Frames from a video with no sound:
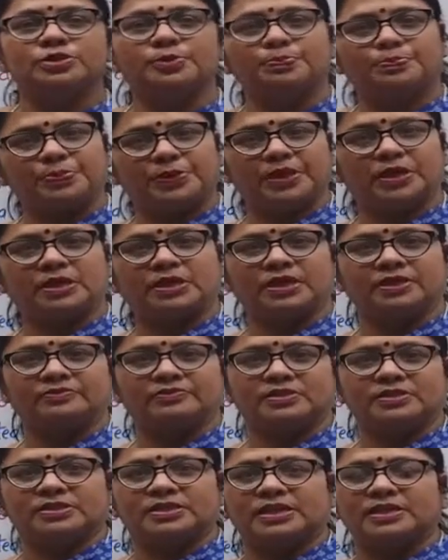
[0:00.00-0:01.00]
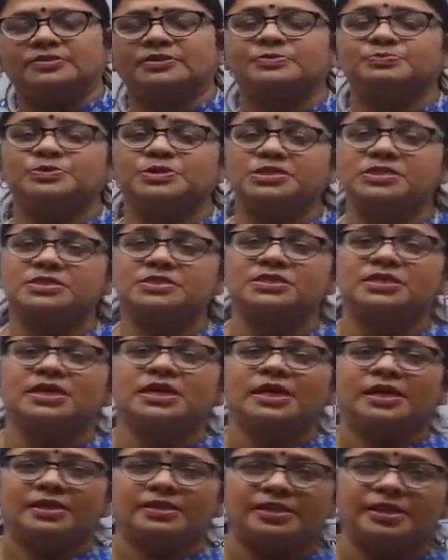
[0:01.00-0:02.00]
the peak level, that means
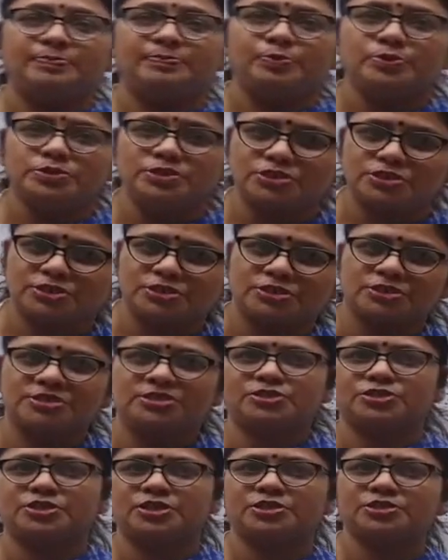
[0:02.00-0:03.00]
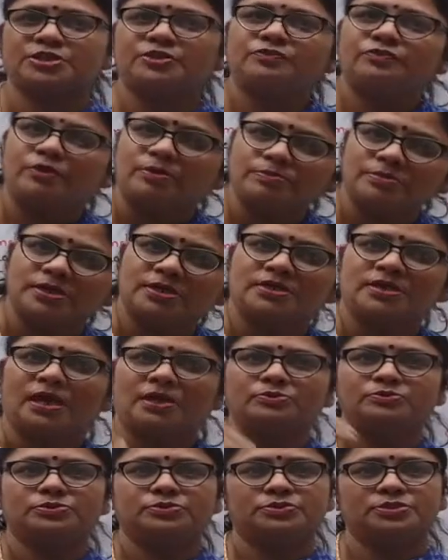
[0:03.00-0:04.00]
their position is changing from the
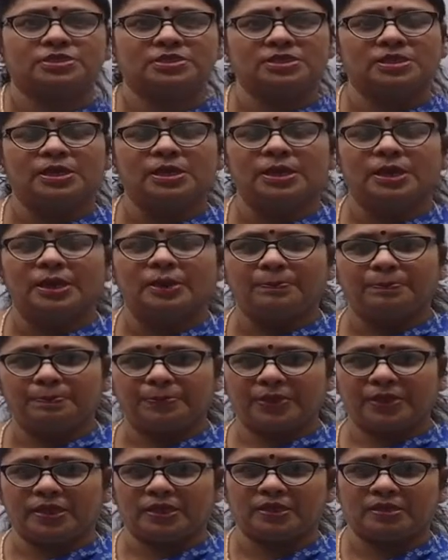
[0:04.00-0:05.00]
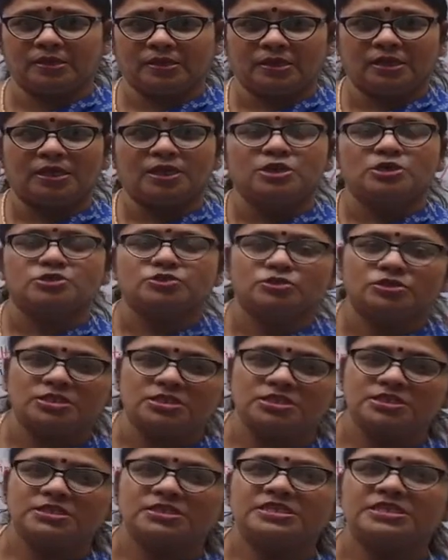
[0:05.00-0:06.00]
ground to the peak. So
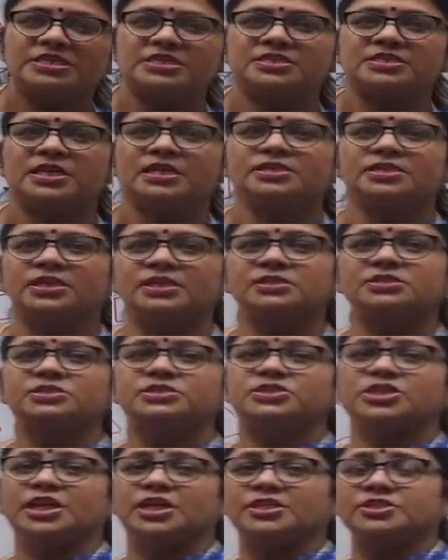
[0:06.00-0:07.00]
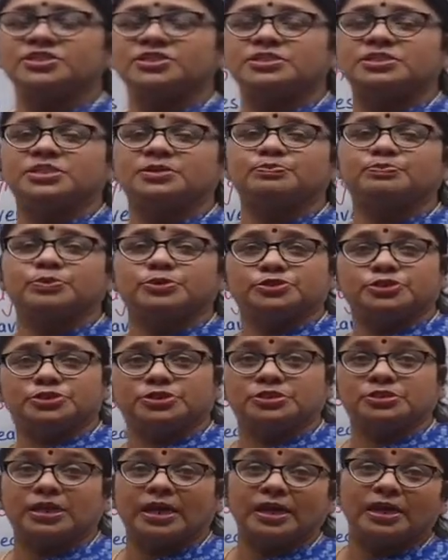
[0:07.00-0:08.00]
these are the changes in
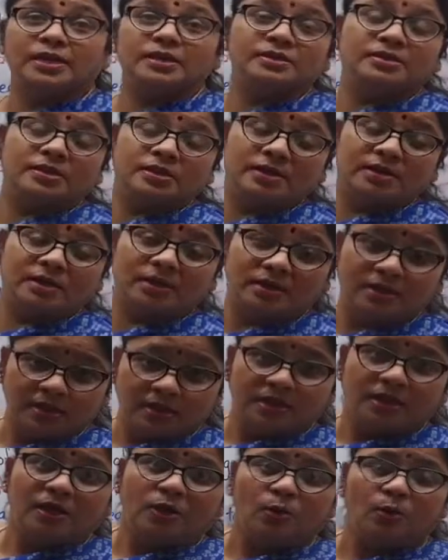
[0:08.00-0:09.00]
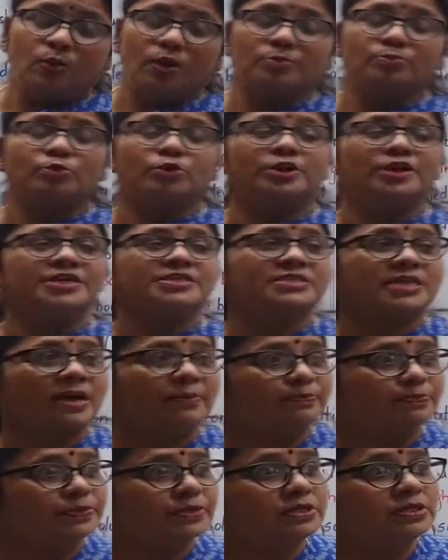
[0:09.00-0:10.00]
position. And one more
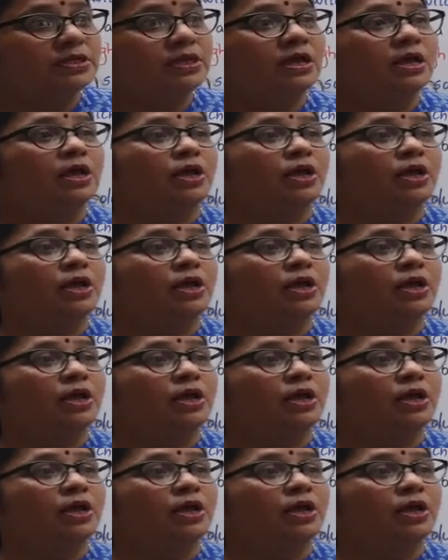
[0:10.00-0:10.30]
example,